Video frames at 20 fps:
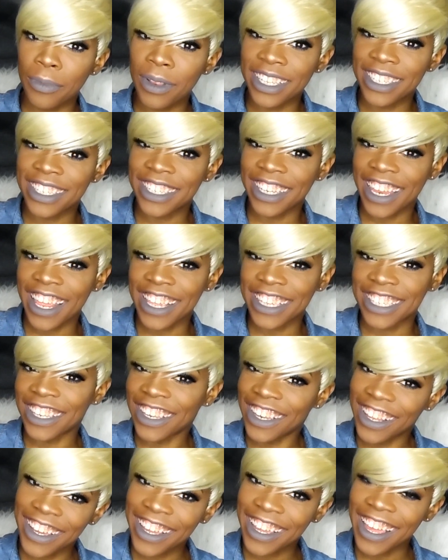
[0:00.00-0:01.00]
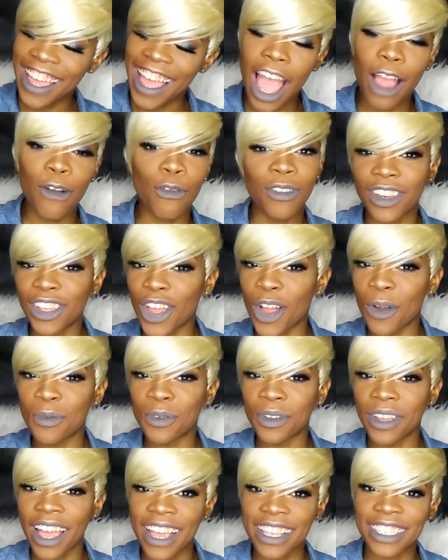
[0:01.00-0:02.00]
completes today's look. I really hope
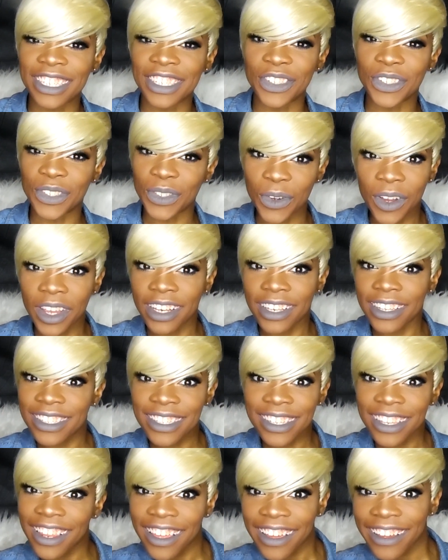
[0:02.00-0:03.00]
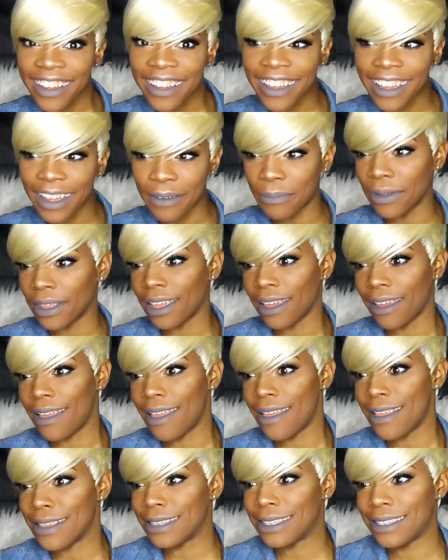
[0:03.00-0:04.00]
you guys enjoyed this look,
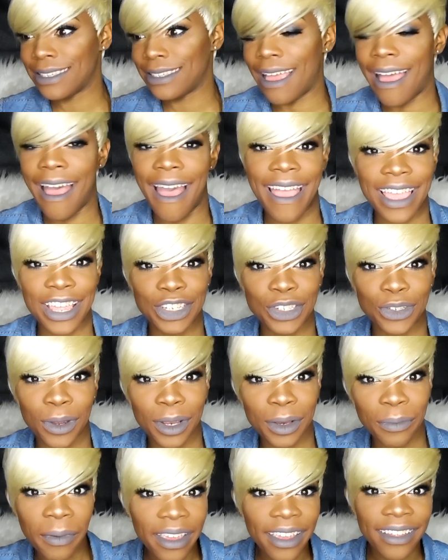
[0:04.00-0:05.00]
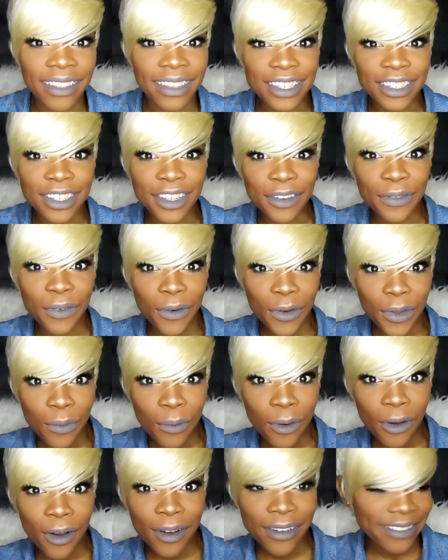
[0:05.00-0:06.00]
because I enjoyed making this look for
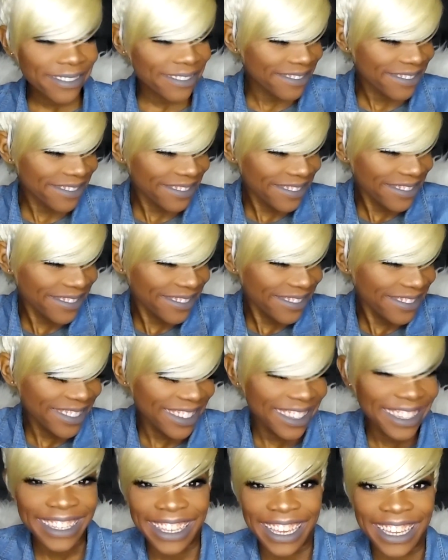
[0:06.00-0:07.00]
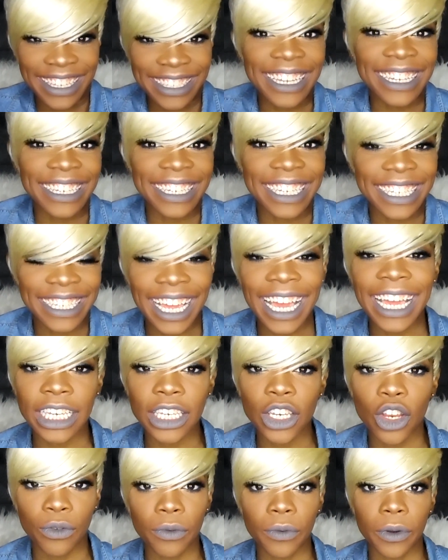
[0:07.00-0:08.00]
you all. Yes, I did. I
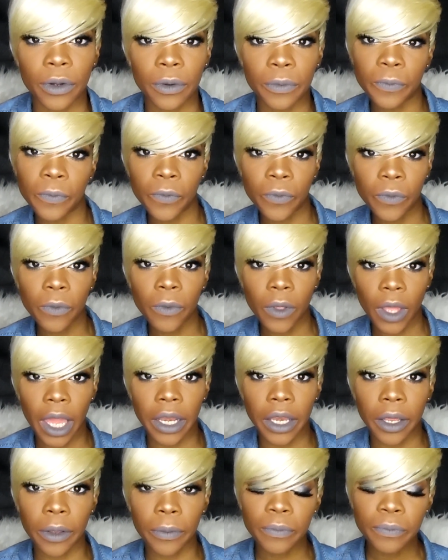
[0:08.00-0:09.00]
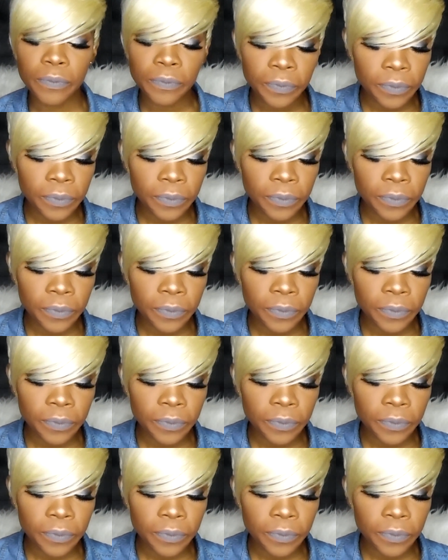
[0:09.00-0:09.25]
know for real. I did.